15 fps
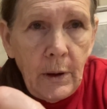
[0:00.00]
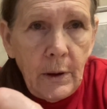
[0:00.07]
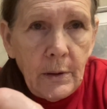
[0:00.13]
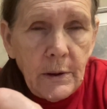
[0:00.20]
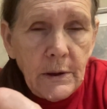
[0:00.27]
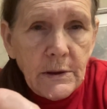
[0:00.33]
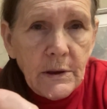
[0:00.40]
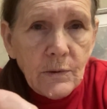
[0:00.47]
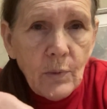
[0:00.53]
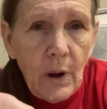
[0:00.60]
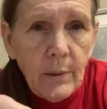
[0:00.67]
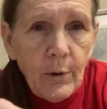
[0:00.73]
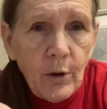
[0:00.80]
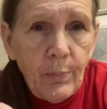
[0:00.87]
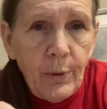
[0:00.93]
this is what
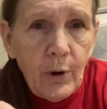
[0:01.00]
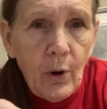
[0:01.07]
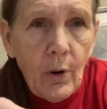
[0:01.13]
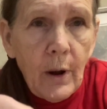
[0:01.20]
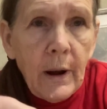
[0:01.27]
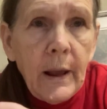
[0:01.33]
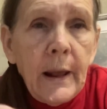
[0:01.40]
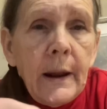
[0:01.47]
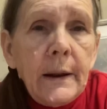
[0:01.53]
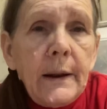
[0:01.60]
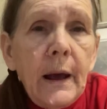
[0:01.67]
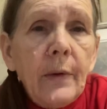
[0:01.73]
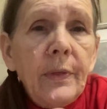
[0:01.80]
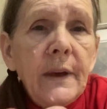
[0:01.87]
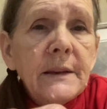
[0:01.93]
I want to put on.
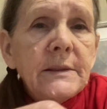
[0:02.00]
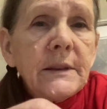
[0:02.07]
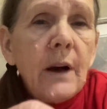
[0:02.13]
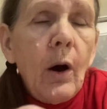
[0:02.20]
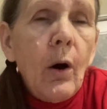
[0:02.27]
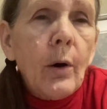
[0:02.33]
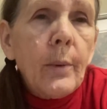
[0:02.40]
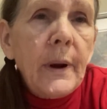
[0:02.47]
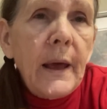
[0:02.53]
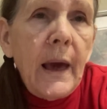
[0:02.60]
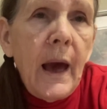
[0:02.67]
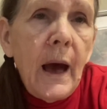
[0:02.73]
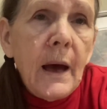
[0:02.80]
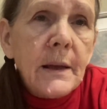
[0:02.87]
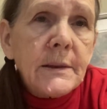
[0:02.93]
Now this already
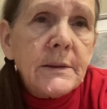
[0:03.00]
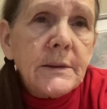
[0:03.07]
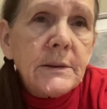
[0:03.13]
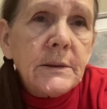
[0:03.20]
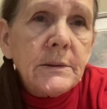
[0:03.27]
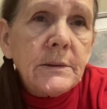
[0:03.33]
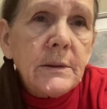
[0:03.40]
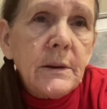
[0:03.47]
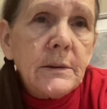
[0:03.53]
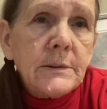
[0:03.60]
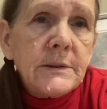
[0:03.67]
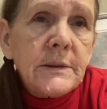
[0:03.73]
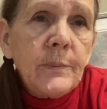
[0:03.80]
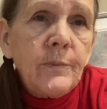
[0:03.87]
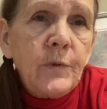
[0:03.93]
has
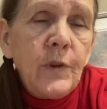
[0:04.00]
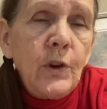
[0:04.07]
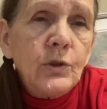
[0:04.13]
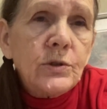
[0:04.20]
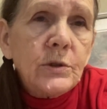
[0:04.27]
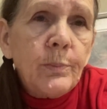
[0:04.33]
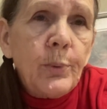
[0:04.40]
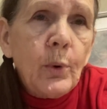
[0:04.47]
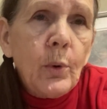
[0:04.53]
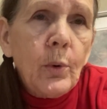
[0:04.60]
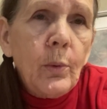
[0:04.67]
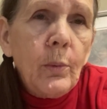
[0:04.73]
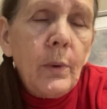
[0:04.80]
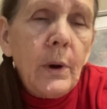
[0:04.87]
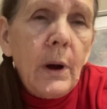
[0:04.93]
some
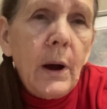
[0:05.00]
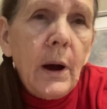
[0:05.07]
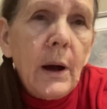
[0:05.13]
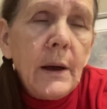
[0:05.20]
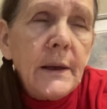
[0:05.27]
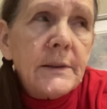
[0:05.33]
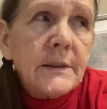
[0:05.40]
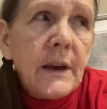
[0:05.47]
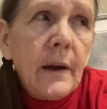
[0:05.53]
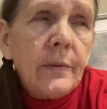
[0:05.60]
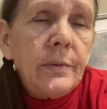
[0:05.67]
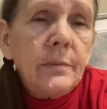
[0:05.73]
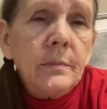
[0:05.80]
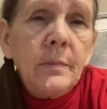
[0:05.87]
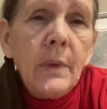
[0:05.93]
fusible, it's
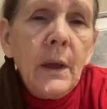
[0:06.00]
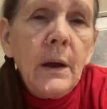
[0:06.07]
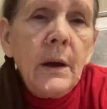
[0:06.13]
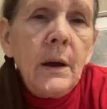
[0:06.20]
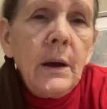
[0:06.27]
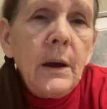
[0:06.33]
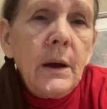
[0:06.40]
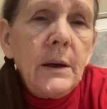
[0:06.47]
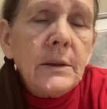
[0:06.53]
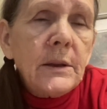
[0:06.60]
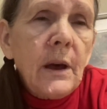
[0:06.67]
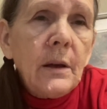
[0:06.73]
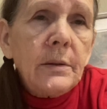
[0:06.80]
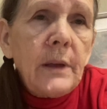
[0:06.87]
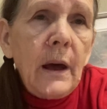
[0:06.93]

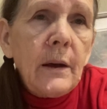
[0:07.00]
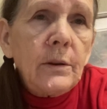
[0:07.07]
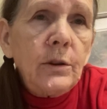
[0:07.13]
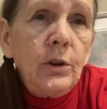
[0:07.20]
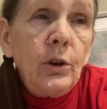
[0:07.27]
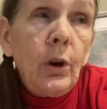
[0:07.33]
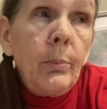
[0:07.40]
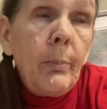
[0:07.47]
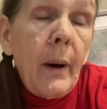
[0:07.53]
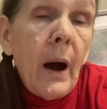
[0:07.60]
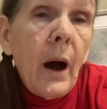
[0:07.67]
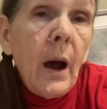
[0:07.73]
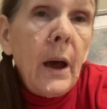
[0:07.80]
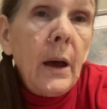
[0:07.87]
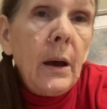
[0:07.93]
got that, you can
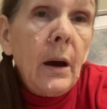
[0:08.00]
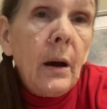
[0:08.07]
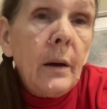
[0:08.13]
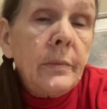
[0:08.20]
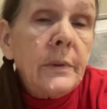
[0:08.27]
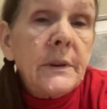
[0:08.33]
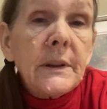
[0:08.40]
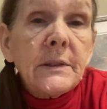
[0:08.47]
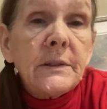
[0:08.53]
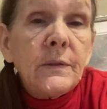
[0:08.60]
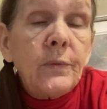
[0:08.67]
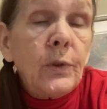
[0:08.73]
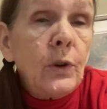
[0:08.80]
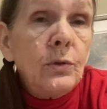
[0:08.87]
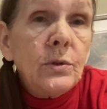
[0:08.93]
buy this
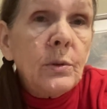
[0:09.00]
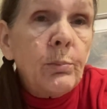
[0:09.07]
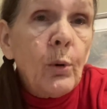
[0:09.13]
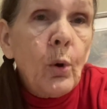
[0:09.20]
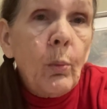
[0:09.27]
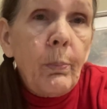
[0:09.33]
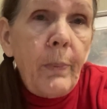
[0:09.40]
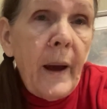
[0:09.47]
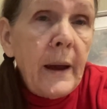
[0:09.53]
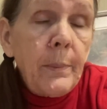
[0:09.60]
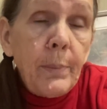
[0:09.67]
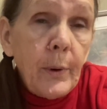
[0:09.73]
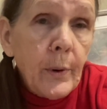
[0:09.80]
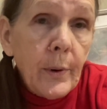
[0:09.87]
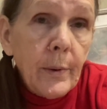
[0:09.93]
fusible
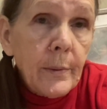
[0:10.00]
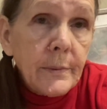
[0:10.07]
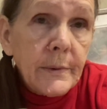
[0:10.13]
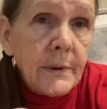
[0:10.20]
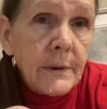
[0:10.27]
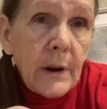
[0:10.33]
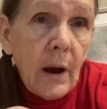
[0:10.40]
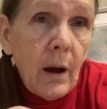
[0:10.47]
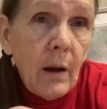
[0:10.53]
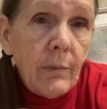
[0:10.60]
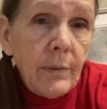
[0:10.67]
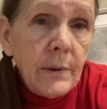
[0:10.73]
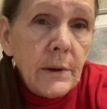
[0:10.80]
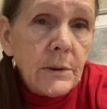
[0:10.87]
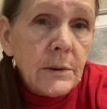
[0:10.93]
paper stuff.
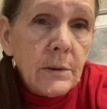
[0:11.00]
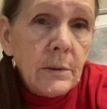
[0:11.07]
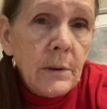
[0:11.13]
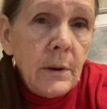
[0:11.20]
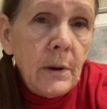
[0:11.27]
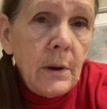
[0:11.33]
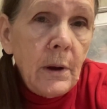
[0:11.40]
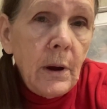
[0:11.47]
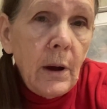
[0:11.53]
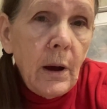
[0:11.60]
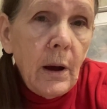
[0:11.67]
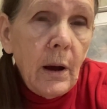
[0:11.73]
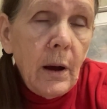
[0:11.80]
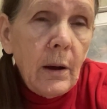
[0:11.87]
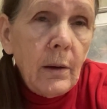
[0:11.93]

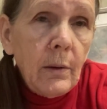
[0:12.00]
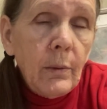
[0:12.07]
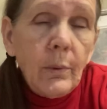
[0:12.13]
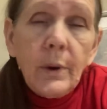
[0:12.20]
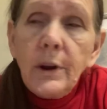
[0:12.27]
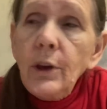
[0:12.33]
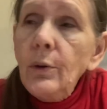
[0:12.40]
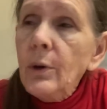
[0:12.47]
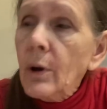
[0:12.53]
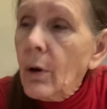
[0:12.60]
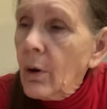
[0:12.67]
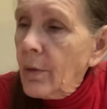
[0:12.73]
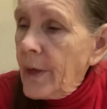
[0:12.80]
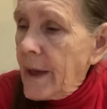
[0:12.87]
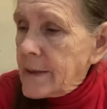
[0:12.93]
What do you
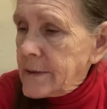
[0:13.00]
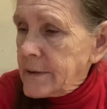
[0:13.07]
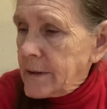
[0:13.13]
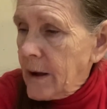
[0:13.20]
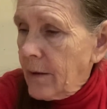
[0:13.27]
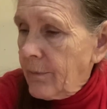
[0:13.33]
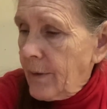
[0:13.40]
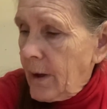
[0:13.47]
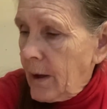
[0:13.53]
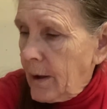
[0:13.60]
call that stuff?